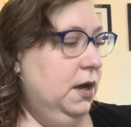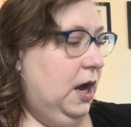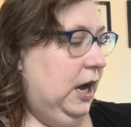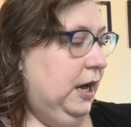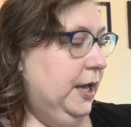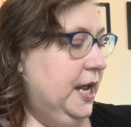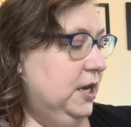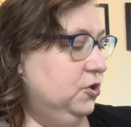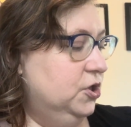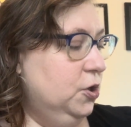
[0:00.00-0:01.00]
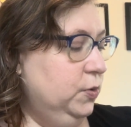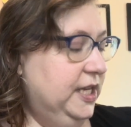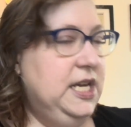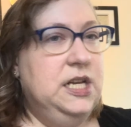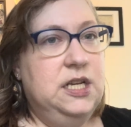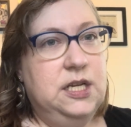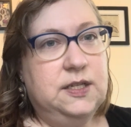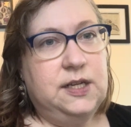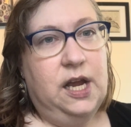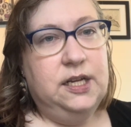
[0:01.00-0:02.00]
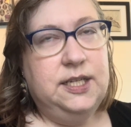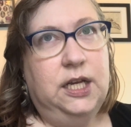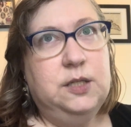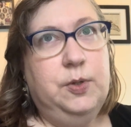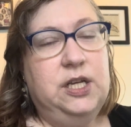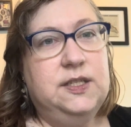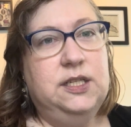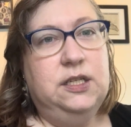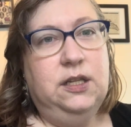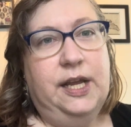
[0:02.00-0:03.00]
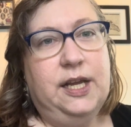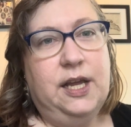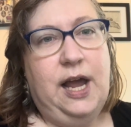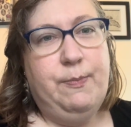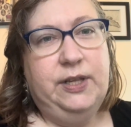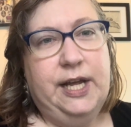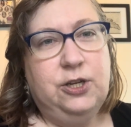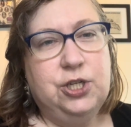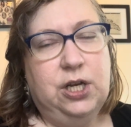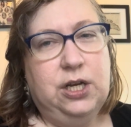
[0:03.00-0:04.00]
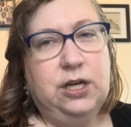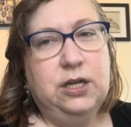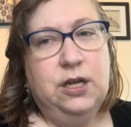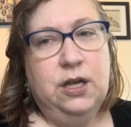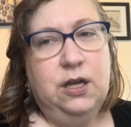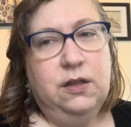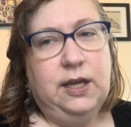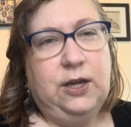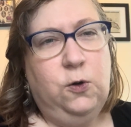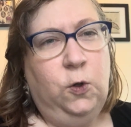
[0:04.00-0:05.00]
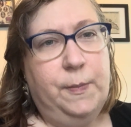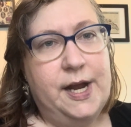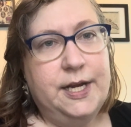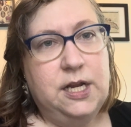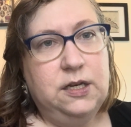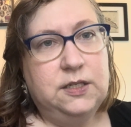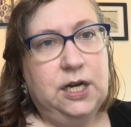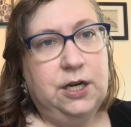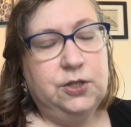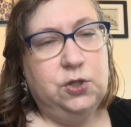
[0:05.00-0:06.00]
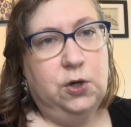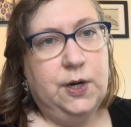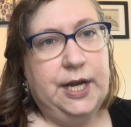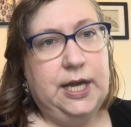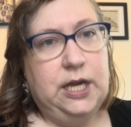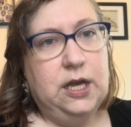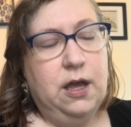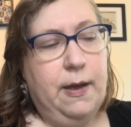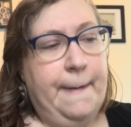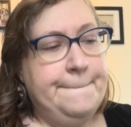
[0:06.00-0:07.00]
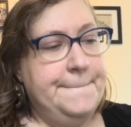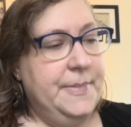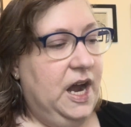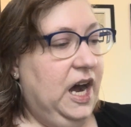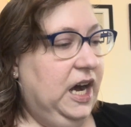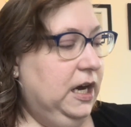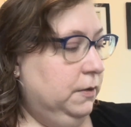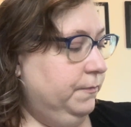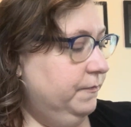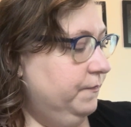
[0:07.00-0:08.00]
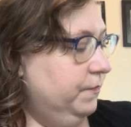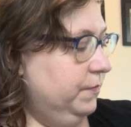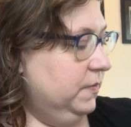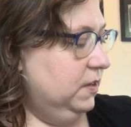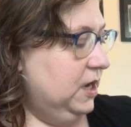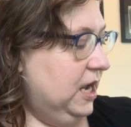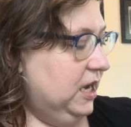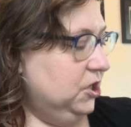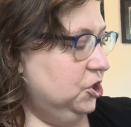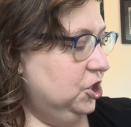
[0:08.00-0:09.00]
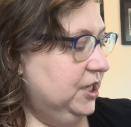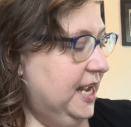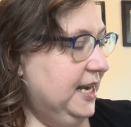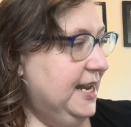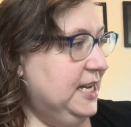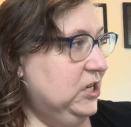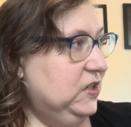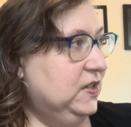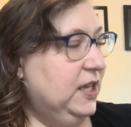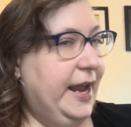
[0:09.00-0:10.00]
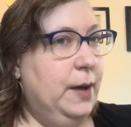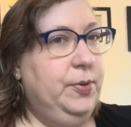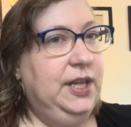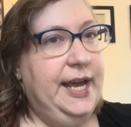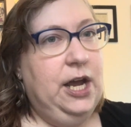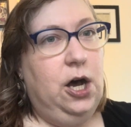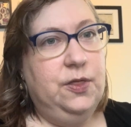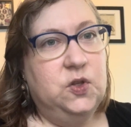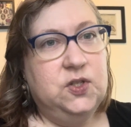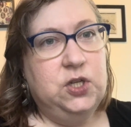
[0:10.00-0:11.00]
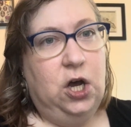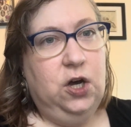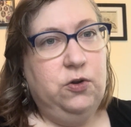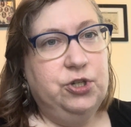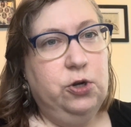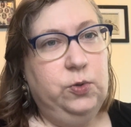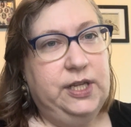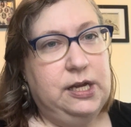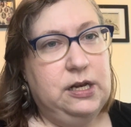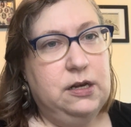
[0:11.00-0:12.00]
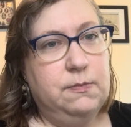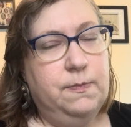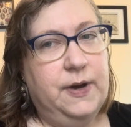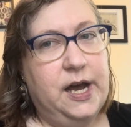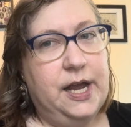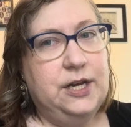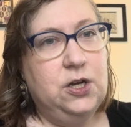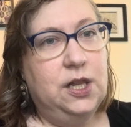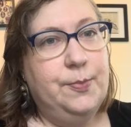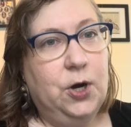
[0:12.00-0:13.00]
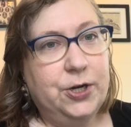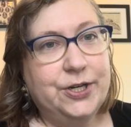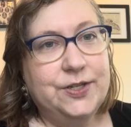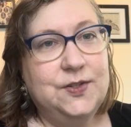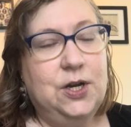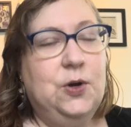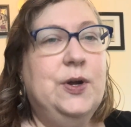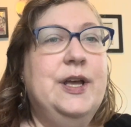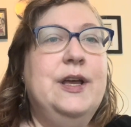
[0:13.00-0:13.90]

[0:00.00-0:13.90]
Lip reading: And Jolene is kind of takes place in like Appalachia, like coal mining territory. And it is like a play on the song Jolene by Dolly Parton. So